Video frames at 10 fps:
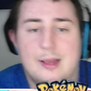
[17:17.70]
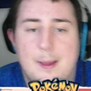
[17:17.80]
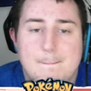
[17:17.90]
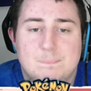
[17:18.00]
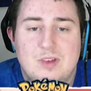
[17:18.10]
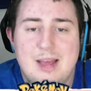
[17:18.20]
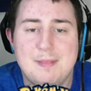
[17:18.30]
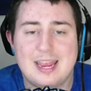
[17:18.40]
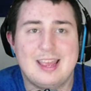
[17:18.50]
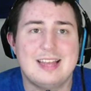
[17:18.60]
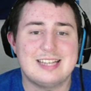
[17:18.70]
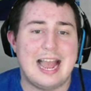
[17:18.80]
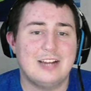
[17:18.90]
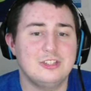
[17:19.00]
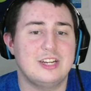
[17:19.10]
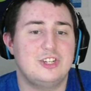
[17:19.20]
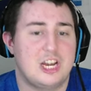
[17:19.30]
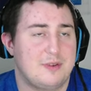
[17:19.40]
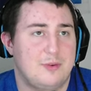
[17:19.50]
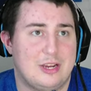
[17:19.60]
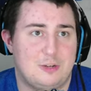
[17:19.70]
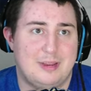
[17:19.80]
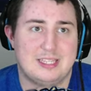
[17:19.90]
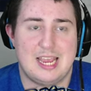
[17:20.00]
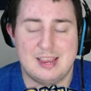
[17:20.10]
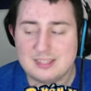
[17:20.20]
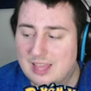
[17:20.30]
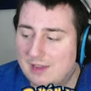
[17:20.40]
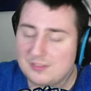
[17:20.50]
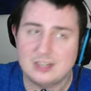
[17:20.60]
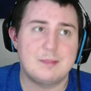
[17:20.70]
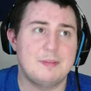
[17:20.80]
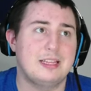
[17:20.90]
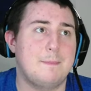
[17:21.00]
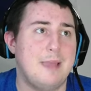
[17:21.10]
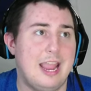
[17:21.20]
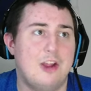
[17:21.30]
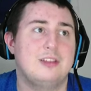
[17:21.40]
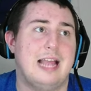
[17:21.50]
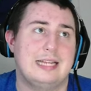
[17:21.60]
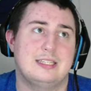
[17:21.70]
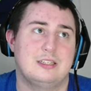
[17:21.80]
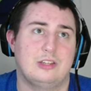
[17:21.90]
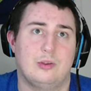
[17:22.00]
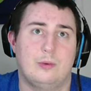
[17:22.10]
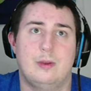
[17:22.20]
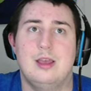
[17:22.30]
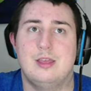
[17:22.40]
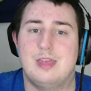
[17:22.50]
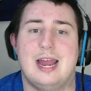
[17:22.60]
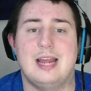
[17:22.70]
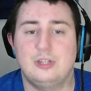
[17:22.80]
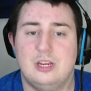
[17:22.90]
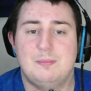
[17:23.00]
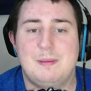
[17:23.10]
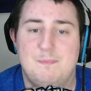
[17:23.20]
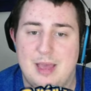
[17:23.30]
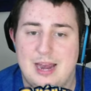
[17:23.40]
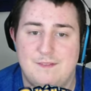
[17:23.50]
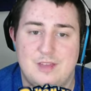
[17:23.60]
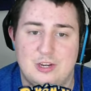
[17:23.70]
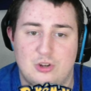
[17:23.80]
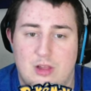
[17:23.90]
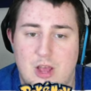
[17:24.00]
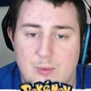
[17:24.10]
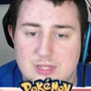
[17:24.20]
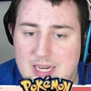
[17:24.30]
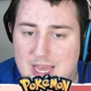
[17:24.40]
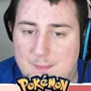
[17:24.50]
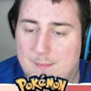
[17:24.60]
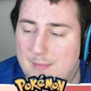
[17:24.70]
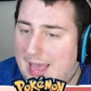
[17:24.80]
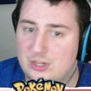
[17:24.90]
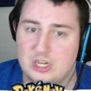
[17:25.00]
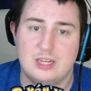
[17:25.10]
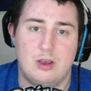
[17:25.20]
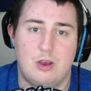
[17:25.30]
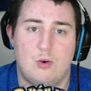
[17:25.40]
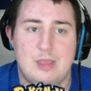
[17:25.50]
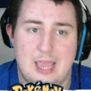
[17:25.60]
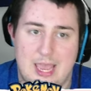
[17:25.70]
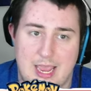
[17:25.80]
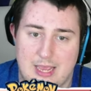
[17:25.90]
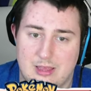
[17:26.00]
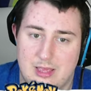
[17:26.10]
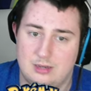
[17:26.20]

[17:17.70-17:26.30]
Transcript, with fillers: I'm like, it's actually a genuine question because is the, if there's something that paralyzes you that actually could be beneficial. Oh, we're sending out magic? Okay, then.